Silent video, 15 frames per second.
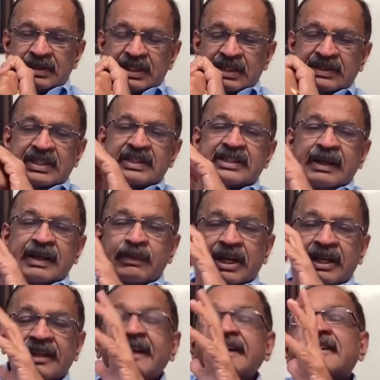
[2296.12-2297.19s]
This is
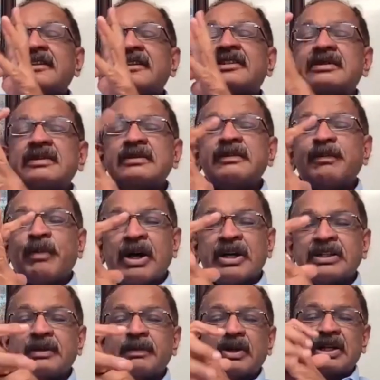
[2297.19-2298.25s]
something that is
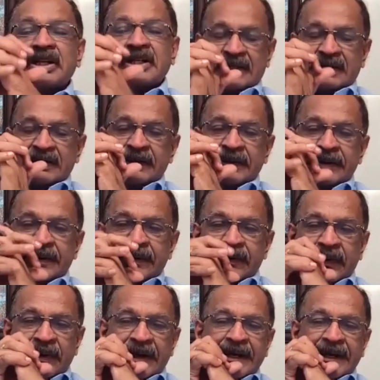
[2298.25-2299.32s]
possible,
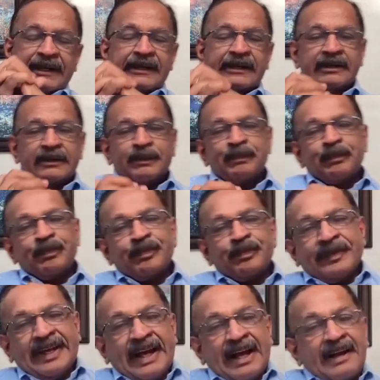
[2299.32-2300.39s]
and
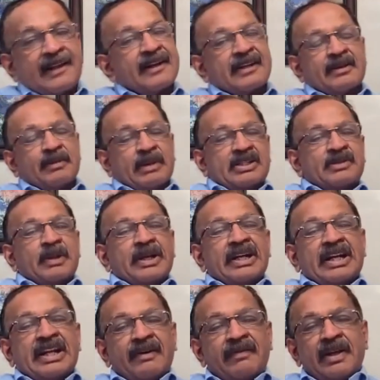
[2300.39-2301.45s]
the algorithm has been
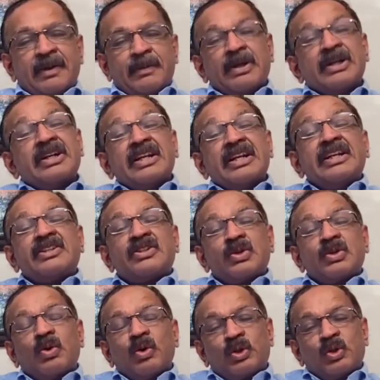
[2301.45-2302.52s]
developed but needs
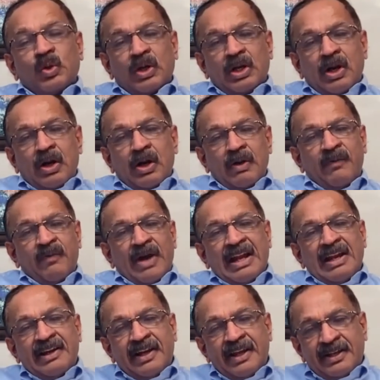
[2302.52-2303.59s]
to go through a lot of
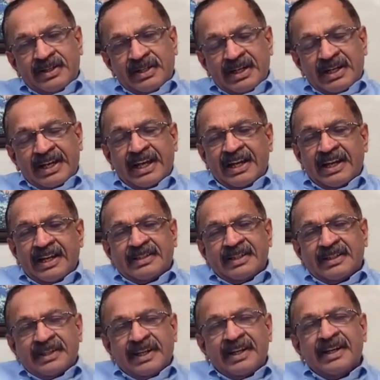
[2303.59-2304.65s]
validation. Again, as I
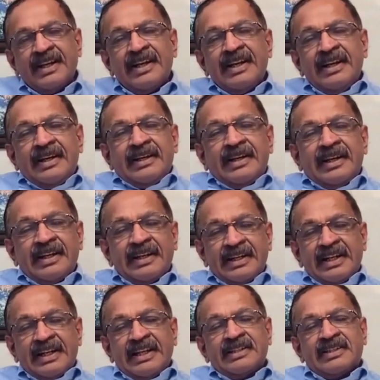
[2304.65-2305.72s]
said,
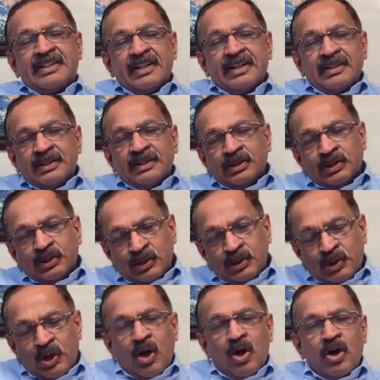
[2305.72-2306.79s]
it needs a
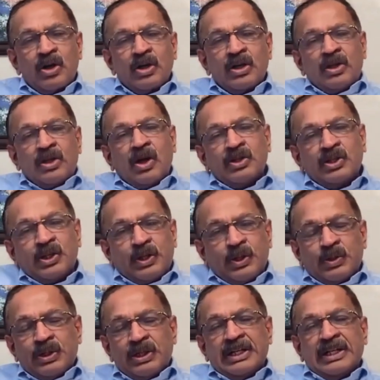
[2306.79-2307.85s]

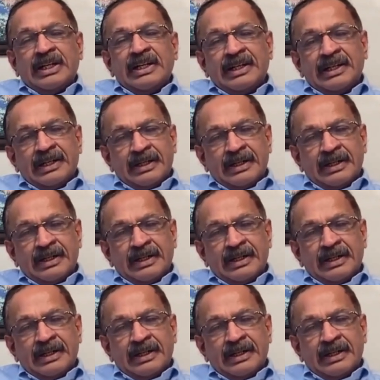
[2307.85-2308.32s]
longitudinal